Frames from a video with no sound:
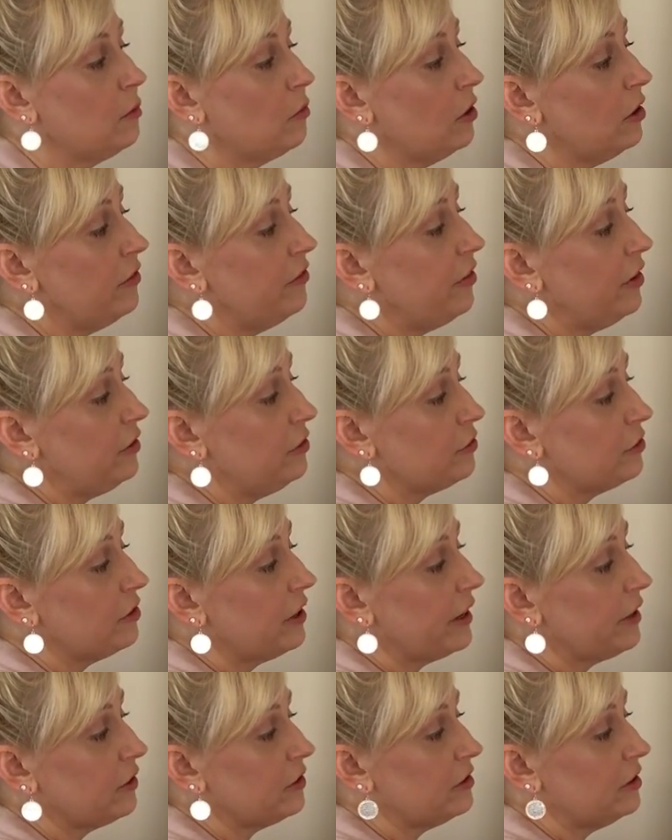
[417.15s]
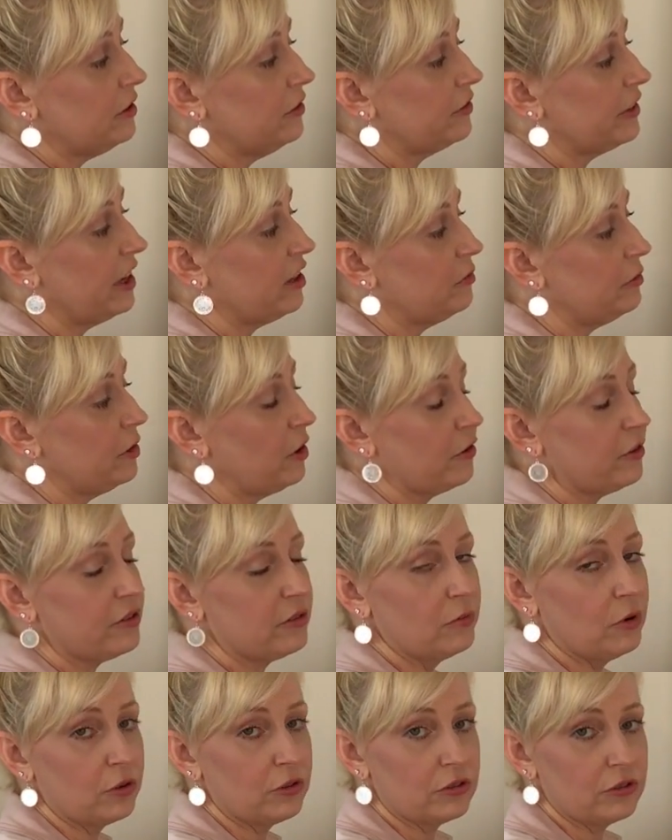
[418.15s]
Mark Foster's higher self gave me all
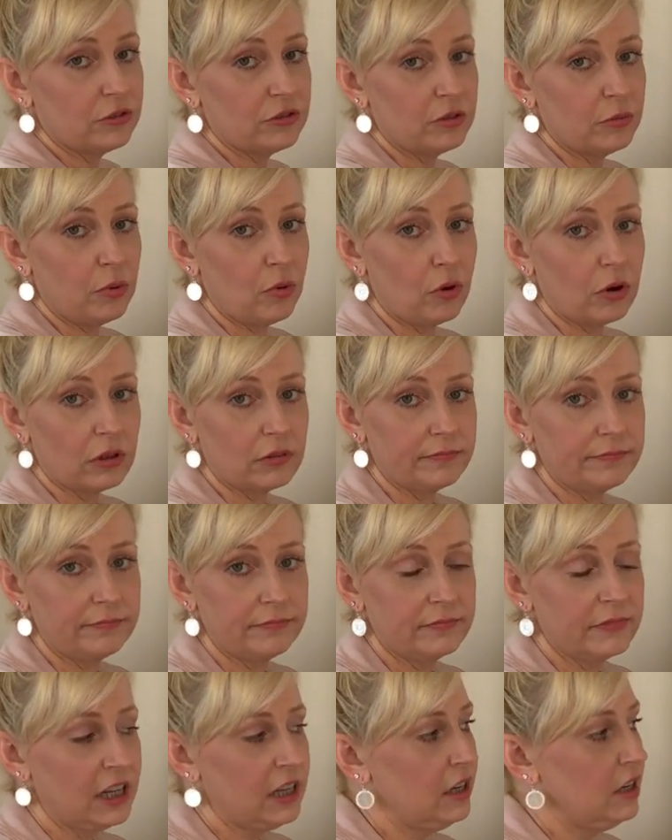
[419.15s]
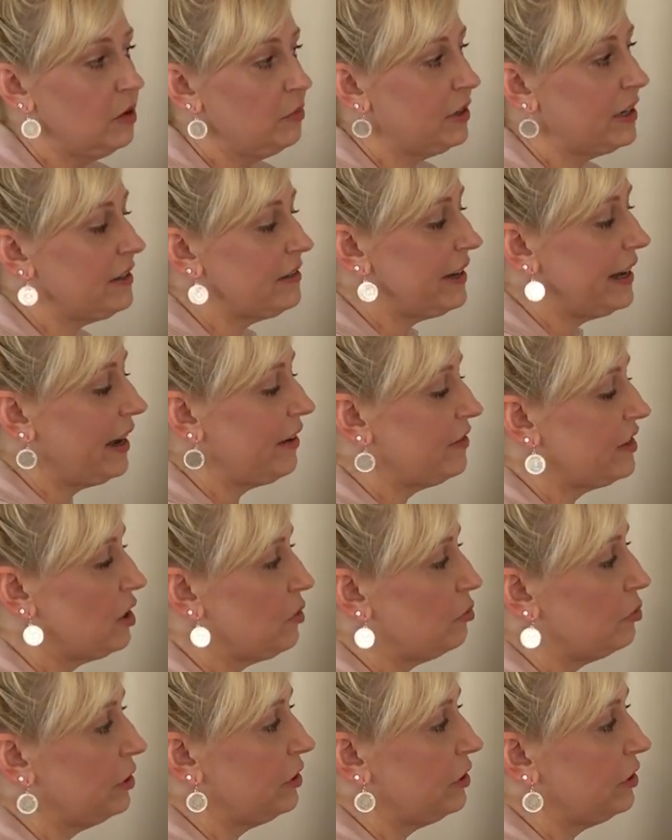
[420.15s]
this emotional support. Because I have the